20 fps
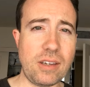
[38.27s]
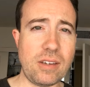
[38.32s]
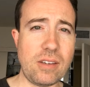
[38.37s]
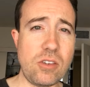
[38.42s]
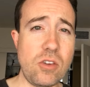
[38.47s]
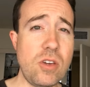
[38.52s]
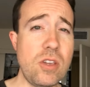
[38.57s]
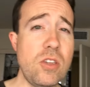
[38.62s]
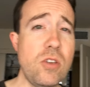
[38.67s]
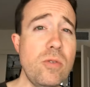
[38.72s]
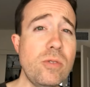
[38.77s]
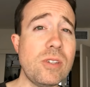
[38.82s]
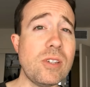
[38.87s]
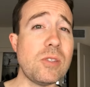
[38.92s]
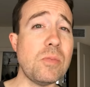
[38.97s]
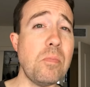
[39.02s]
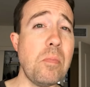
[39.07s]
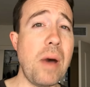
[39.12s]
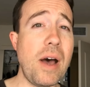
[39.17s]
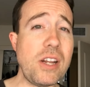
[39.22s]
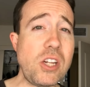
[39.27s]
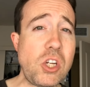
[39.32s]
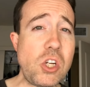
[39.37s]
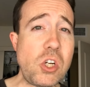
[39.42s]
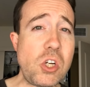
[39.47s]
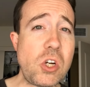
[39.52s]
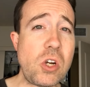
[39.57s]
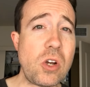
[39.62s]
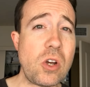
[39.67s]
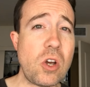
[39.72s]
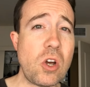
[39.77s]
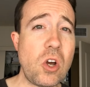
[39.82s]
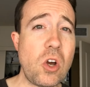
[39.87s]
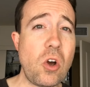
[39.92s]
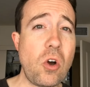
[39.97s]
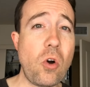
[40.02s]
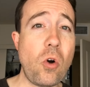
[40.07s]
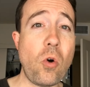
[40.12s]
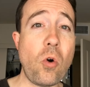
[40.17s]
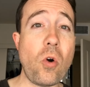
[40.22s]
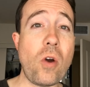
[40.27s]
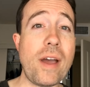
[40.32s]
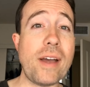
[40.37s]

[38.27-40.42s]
You can use as much or